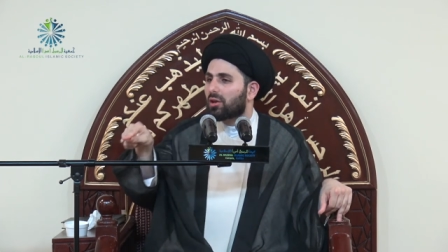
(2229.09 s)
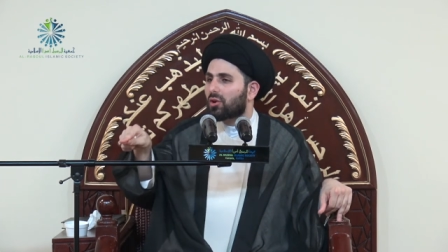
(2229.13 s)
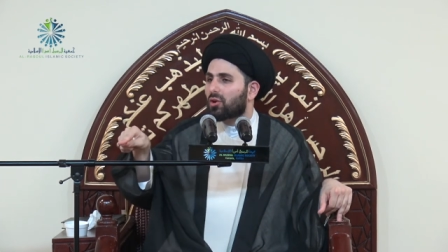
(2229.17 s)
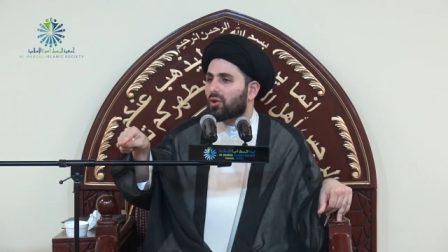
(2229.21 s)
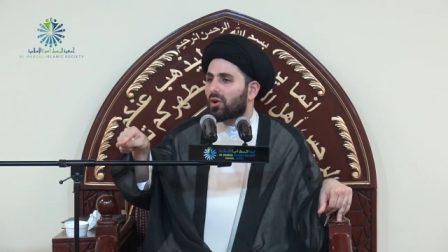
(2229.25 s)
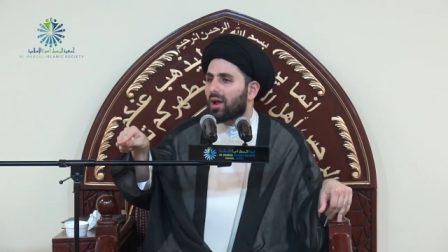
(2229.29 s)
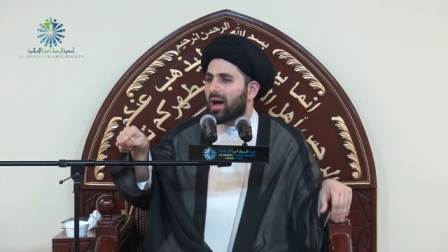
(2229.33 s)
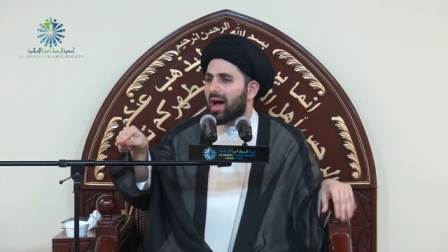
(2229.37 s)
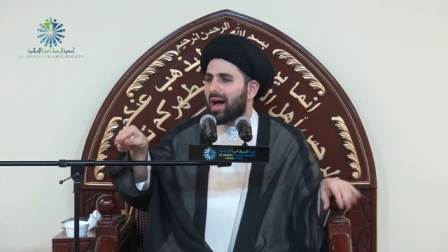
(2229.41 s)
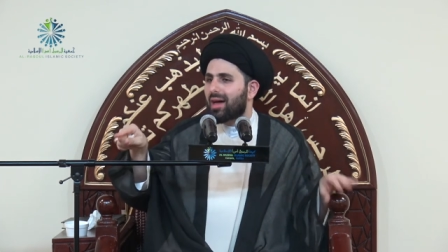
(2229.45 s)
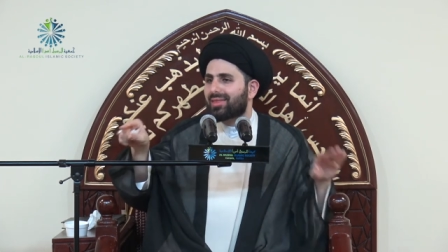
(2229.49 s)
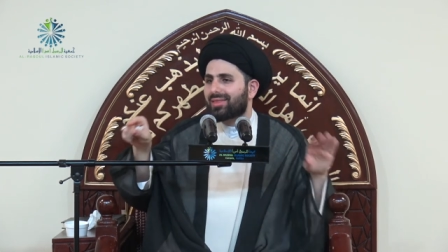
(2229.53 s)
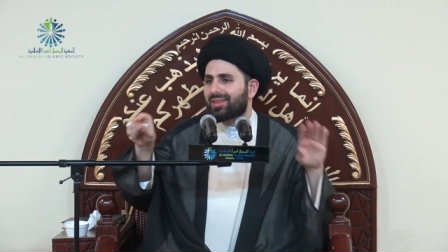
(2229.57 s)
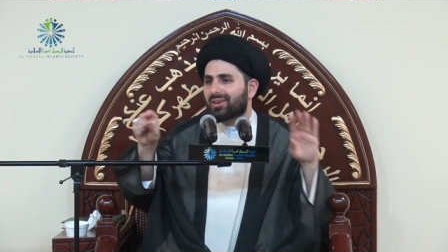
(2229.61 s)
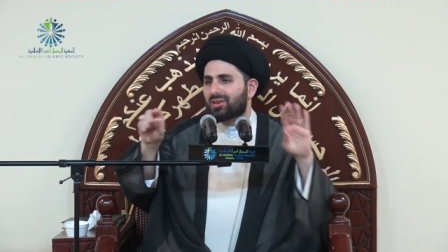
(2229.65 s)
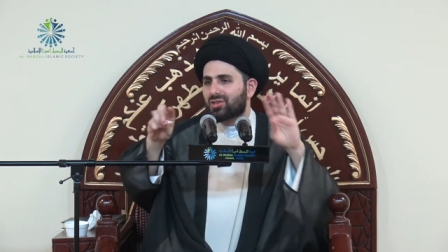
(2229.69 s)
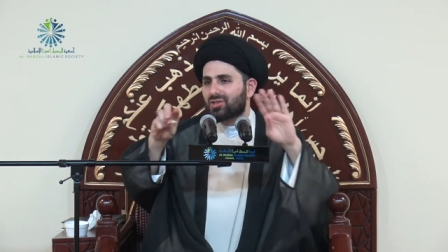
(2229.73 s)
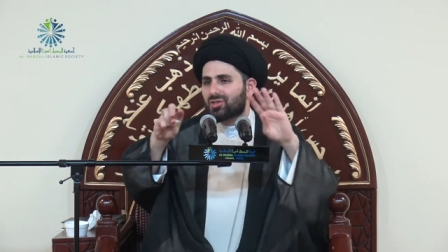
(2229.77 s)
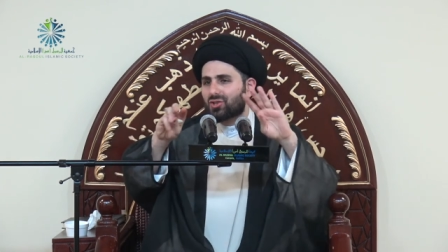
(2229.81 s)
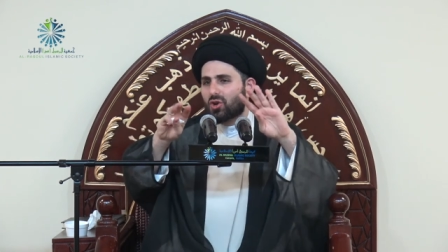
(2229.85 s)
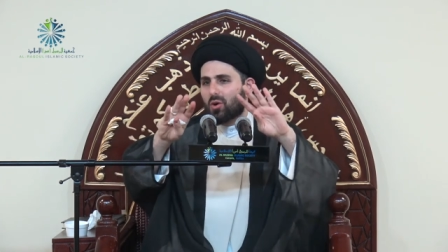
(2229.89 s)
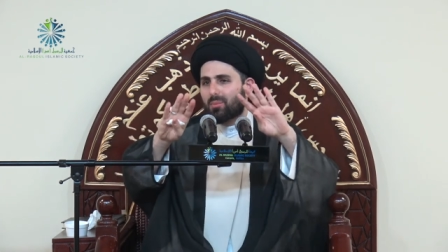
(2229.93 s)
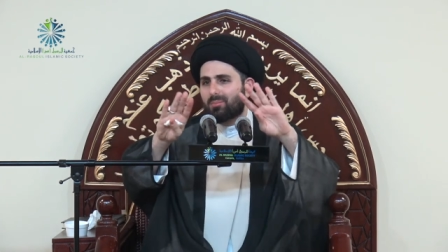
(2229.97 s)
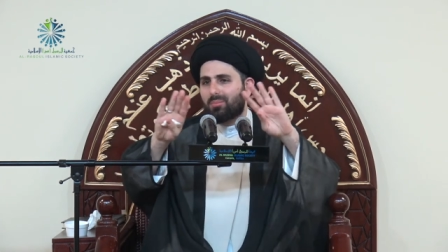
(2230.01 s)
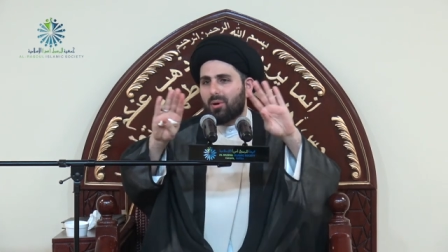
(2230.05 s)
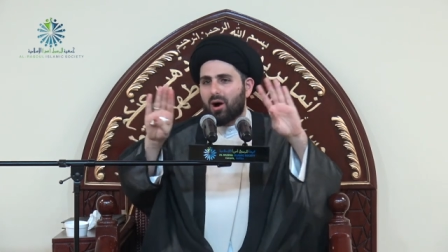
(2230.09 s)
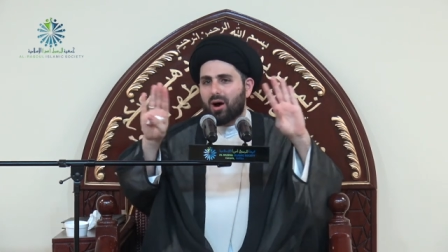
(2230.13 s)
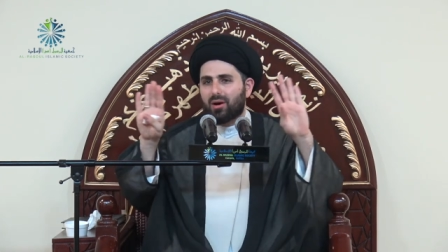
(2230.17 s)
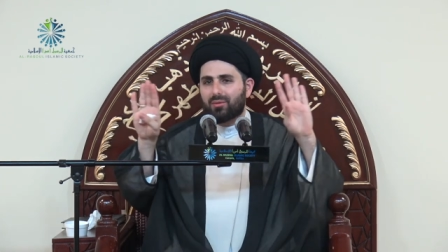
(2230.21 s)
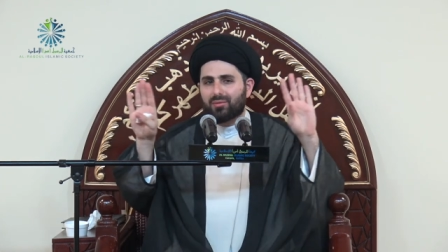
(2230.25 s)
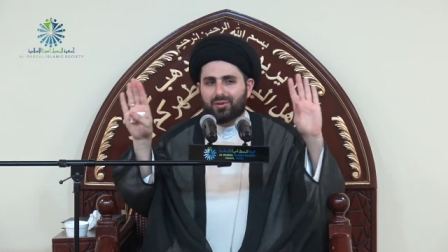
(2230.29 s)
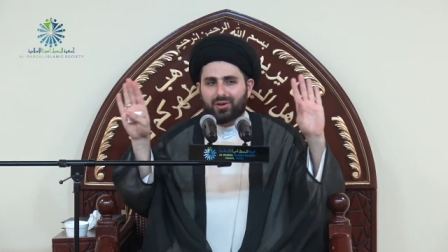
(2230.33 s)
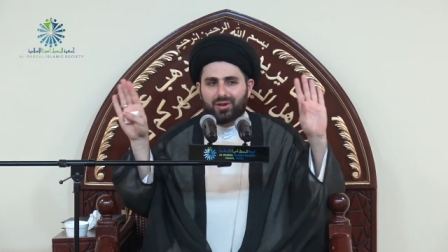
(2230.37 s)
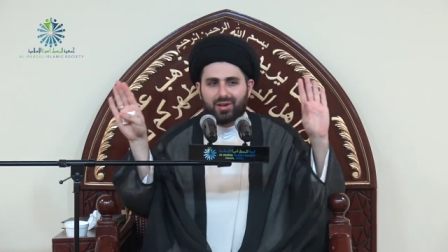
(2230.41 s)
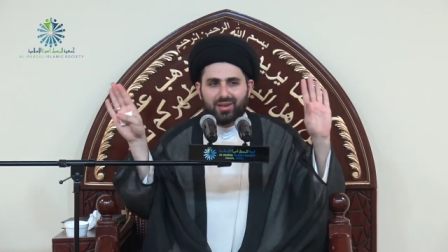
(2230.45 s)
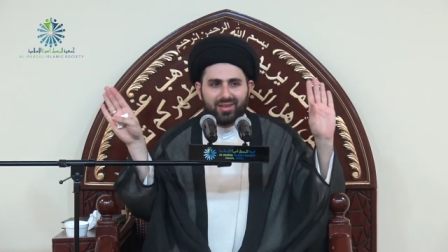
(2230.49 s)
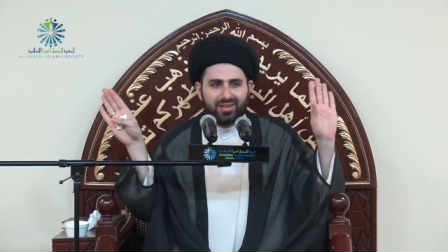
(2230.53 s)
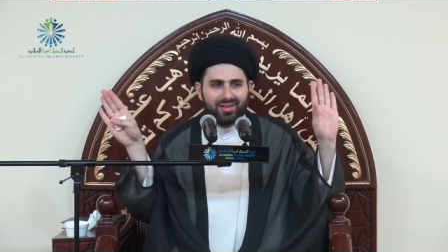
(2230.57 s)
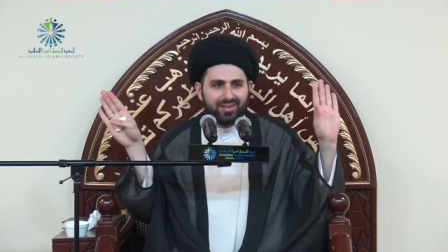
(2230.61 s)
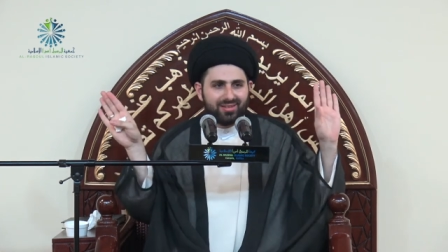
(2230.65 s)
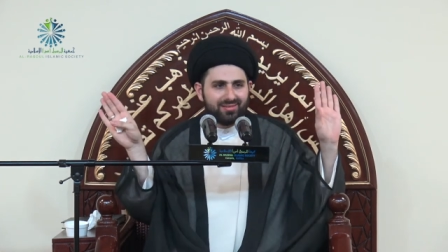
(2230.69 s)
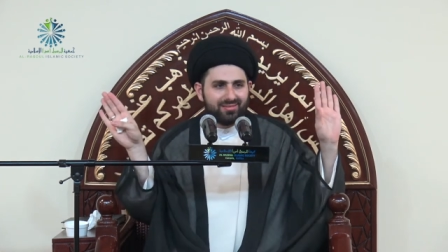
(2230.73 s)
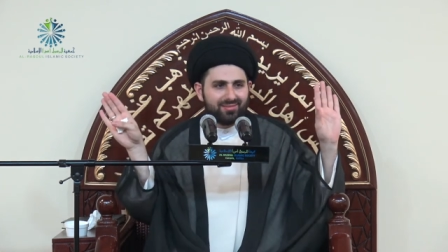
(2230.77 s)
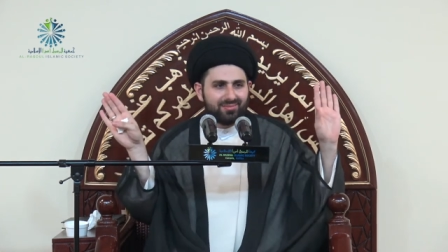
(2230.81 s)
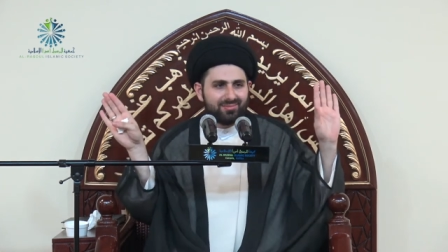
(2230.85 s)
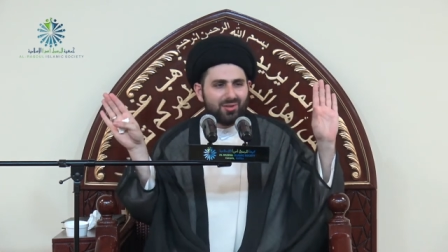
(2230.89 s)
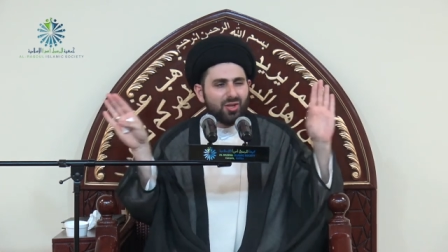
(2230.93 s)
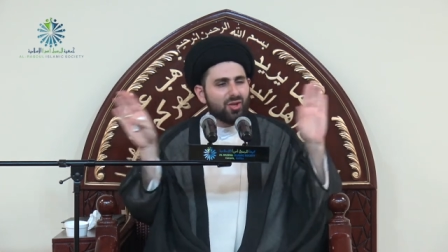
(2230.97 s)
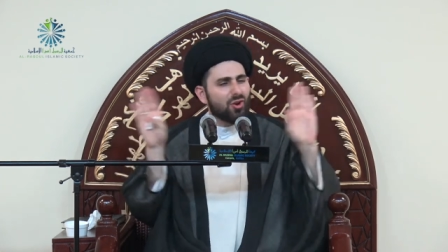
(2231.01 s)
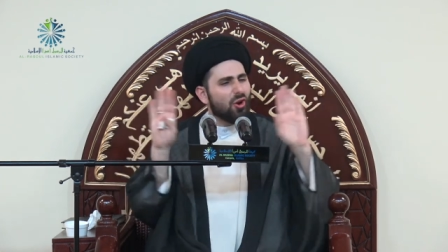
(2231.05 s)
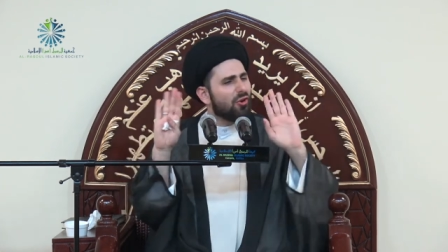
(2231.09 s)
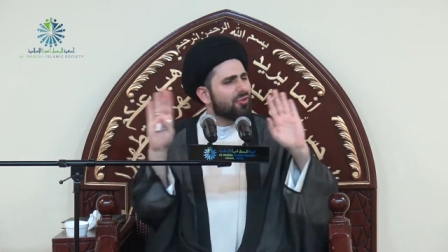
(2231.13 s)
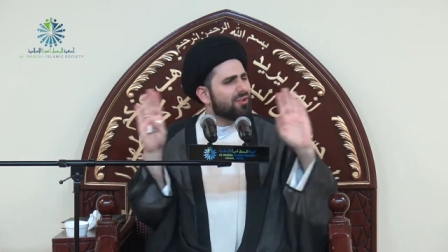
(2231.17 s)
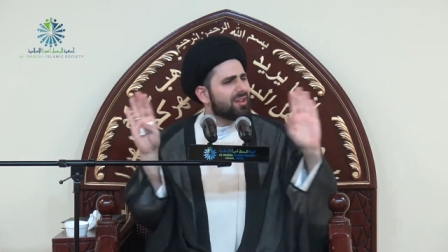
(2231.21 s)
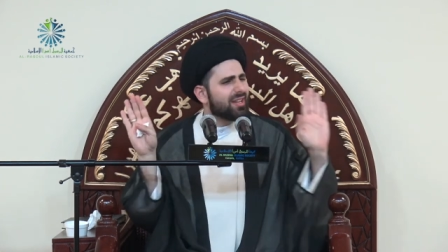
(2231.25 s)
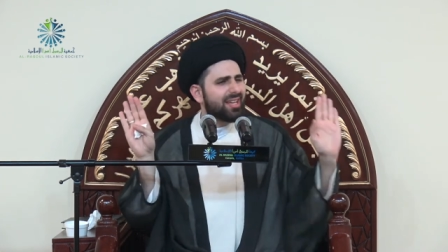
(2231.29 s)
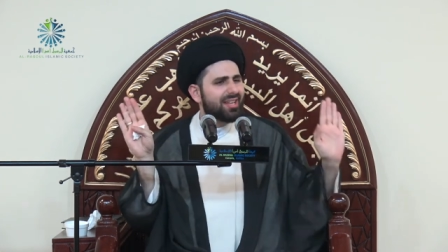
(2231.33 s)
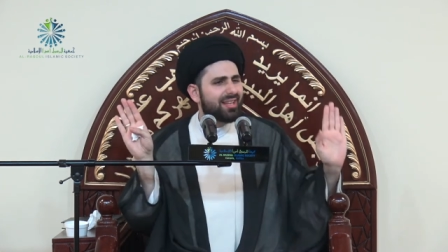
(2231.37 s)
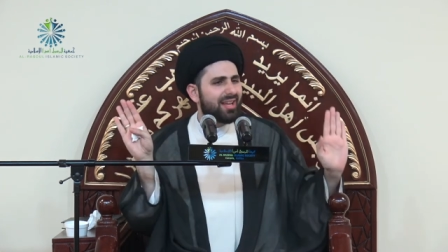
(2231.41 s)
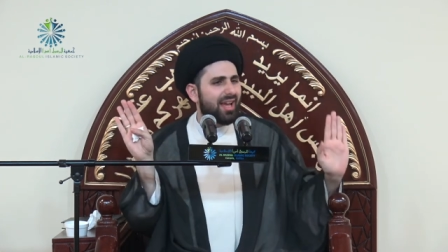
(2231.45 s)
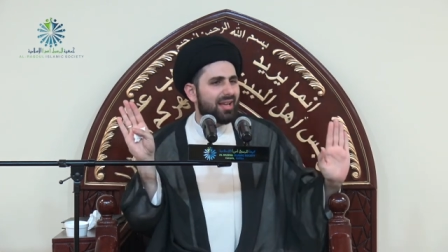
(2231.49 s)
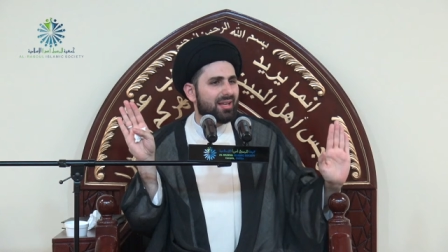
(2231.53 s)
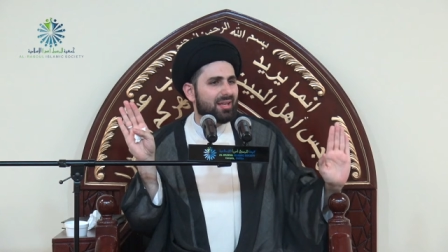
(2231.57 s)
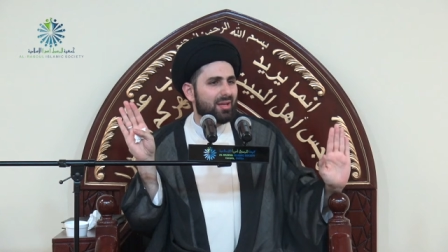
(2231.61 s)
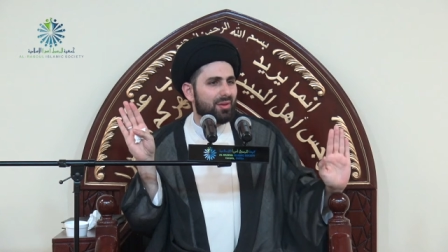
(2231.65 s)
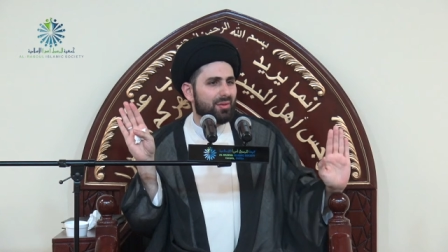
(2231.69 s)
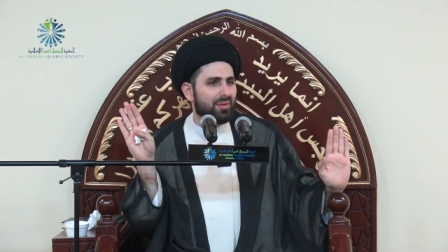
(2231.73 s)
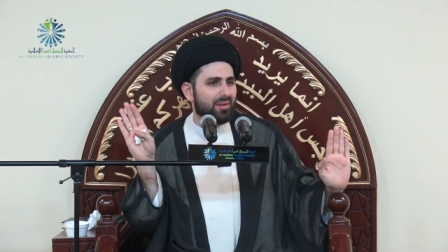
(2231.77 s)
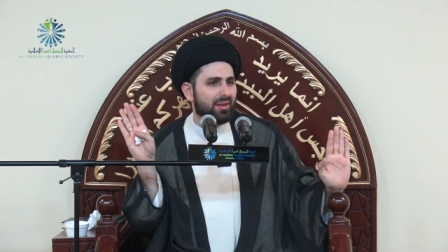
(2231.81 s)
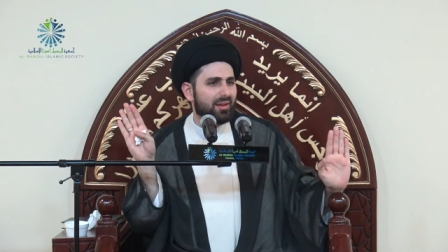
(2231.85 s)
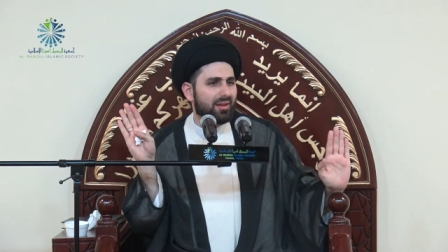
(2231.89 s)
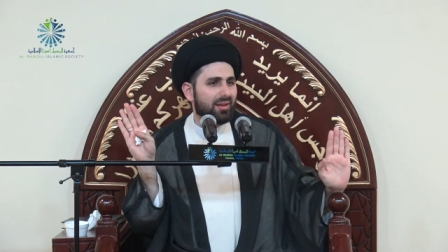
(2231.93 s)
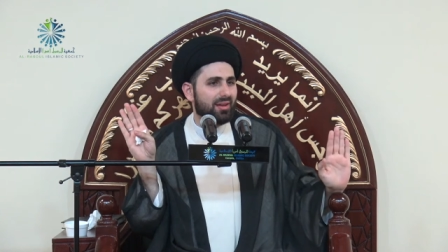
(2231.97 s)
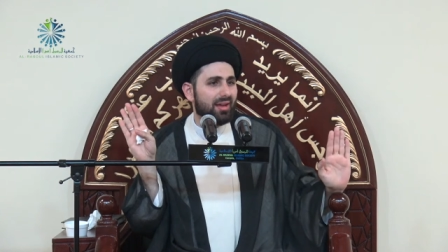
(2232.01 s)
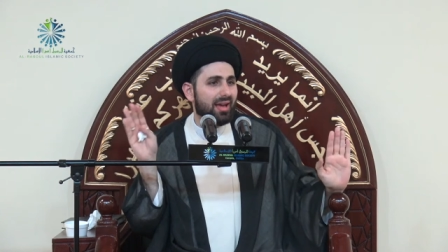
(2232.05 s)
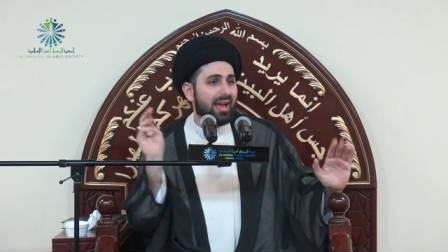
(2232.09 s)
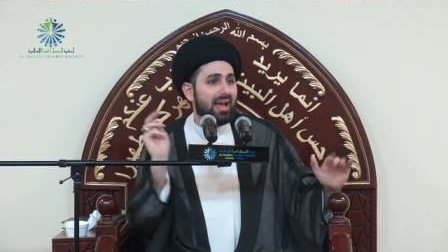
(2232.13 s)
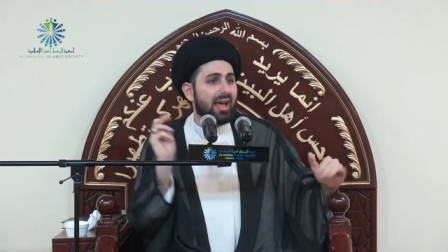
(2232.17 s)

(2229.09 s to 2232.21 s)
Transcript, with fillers: Quran there's no poverty. You don't need anything.